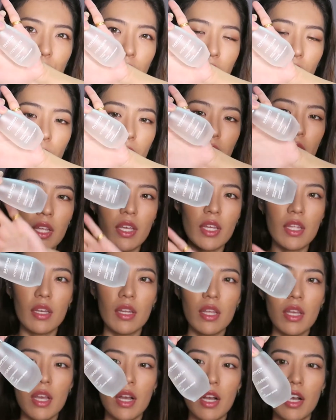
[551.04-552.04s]
liquid in it.
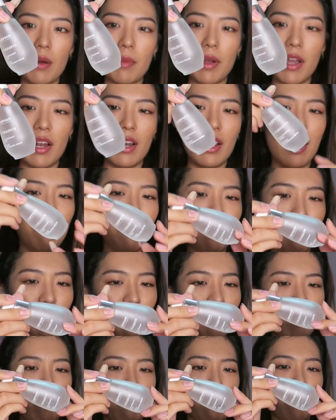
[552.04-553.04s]
I left like
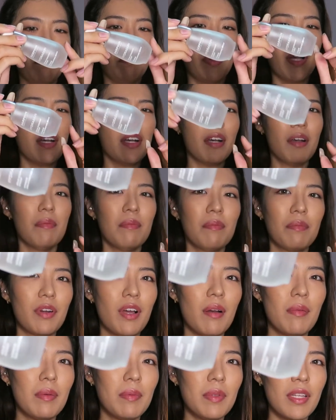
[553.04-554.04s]
probably like 1 palm,
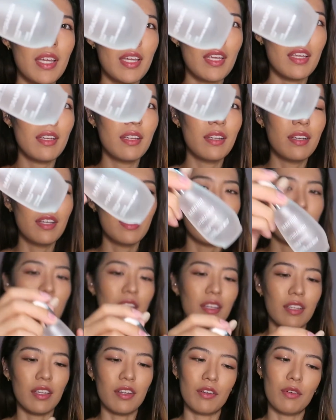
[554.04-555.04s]
probably,
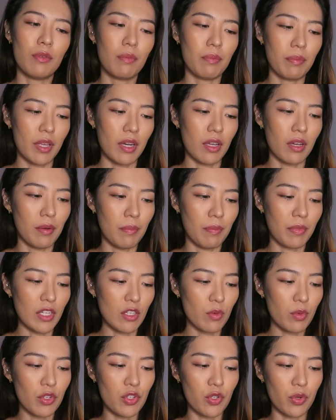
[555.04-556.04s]
you know, but I just
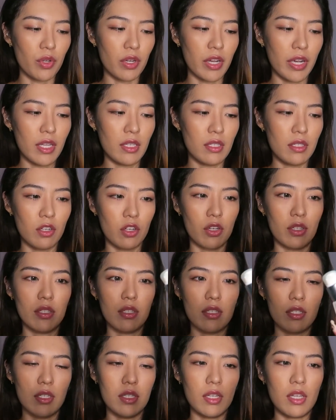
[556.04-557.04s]
want to show you guys the
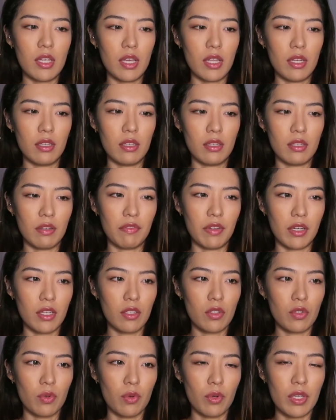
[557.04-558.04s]
consistency and stuff like that.
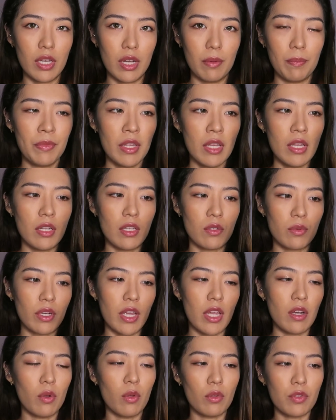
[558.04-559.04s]
So yeah, this one.
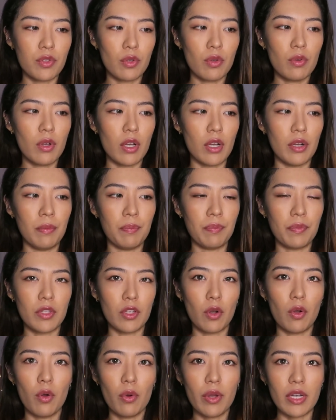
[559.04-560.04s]
And also the
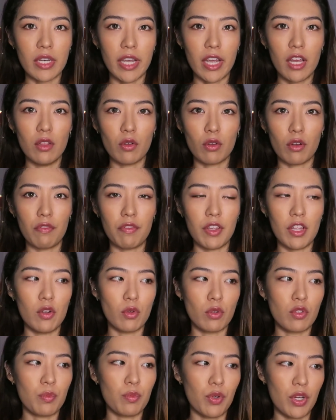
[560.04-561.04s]
whole entire look of it
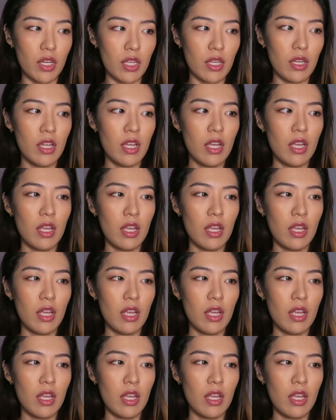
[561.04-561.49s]
looks pretty